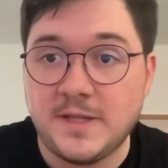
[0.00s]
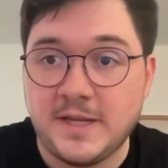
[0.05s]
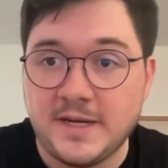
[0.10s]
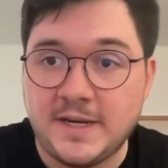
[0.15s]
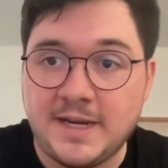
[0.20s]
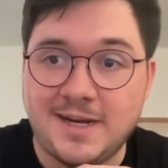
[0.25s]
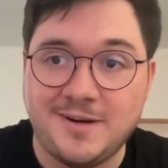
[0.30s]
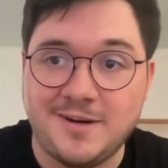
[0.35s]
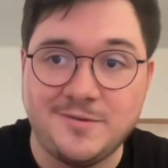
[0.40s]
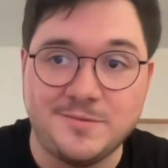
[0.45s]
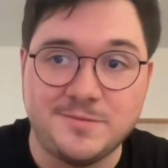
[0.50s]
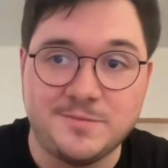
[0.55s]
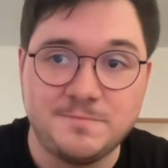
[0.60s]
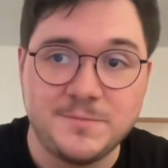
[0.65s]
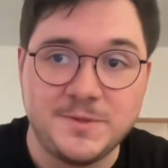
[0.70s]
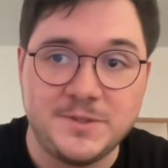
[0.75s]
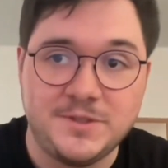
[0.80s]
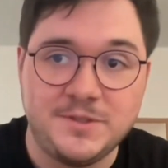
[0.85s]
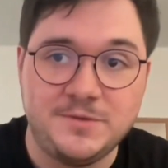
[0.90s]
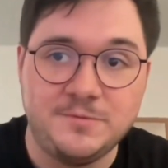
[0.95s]
like how
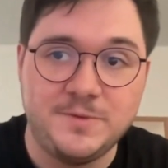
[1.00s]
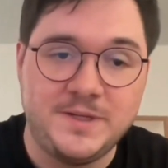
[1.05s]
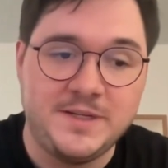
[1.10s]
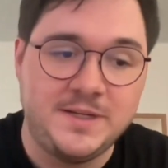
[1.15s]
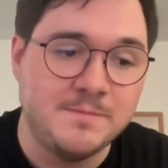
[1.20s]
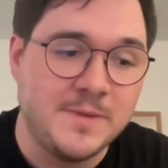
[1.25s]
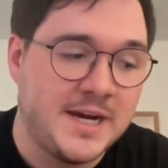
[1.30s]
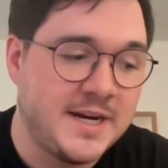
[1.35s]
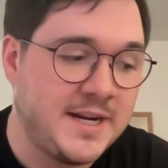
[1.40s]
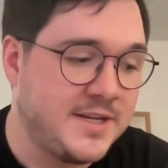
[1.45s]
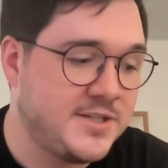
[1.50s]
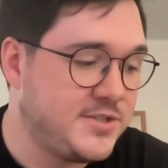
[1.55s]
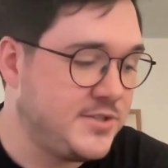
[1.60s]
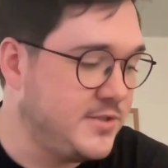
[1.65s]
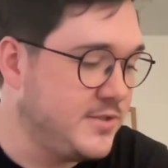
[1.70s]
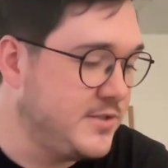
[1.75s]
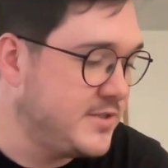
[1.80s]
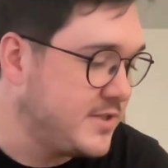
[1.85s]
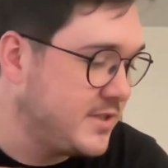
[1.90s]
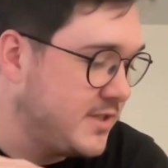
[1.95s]
we
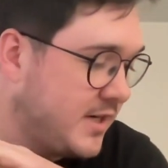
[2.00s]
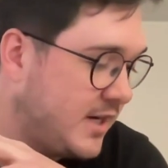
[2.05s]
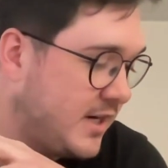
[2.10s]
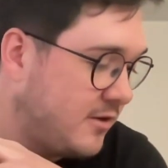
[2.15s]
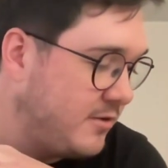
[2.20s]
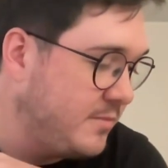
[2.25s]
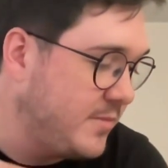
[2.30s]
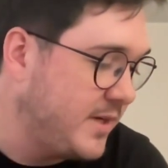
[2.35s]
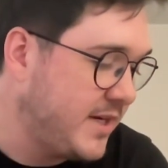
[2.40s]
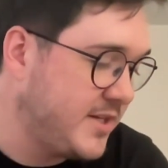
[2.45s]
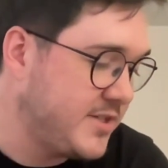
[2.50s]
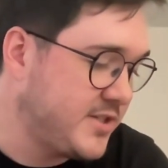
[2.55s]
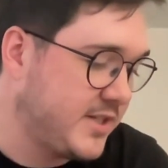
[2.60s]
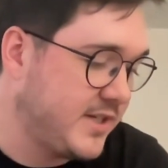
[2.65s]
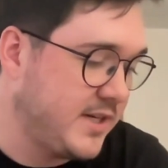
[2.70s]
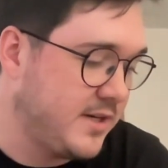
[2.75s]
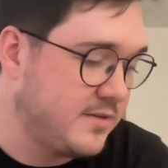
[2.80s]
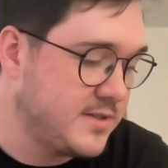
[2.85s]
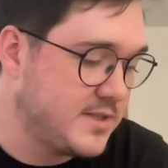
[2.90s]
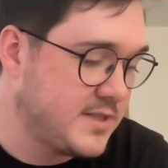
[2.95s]
manage user, how we manage
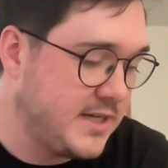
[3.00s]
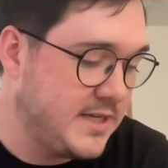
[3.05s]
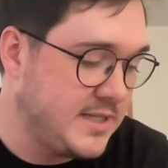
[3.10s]
accounts.